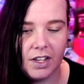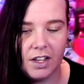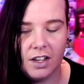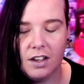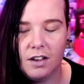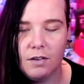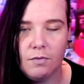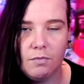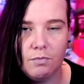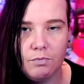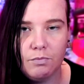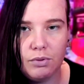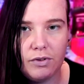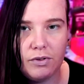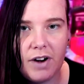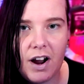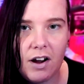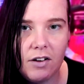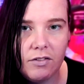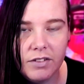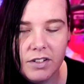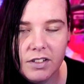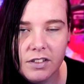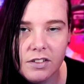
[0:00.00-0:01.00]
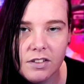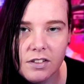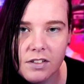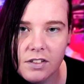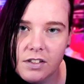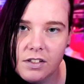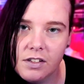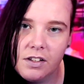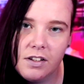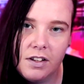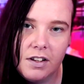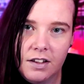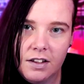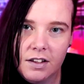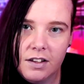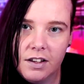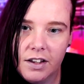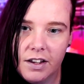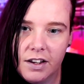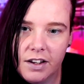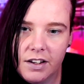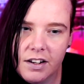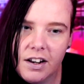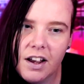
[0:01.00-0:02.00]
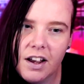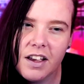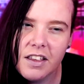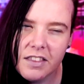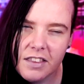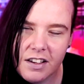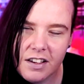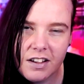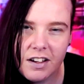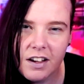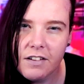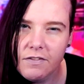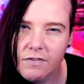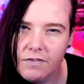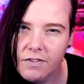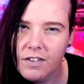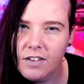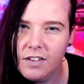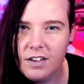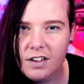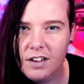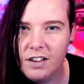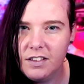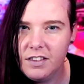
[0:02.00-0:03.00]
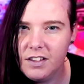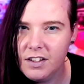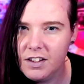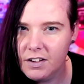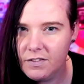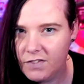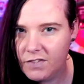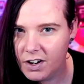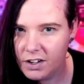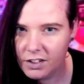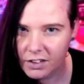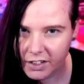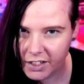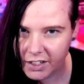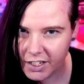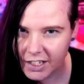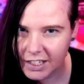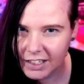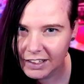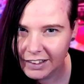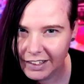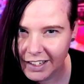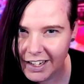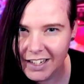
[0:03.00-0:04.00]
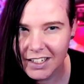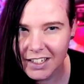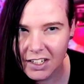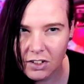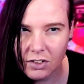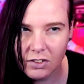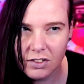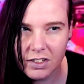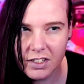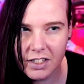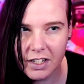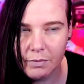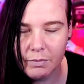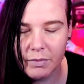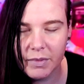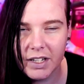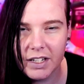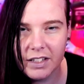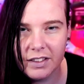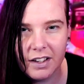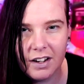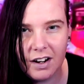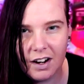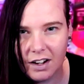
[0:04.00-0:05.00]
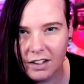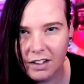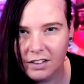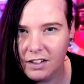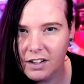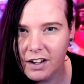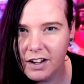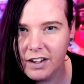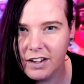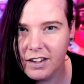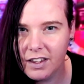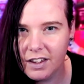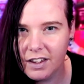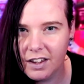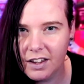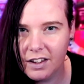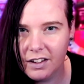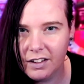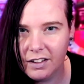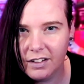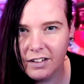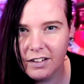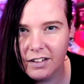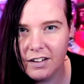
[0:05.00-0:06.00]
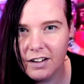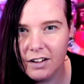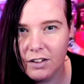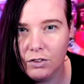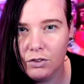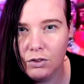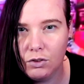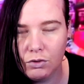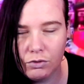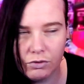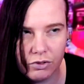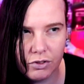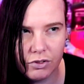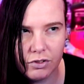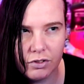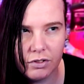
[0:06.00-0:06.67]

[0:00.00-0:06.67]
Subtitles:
prowess, and I think I've finally landed on something that I like and looks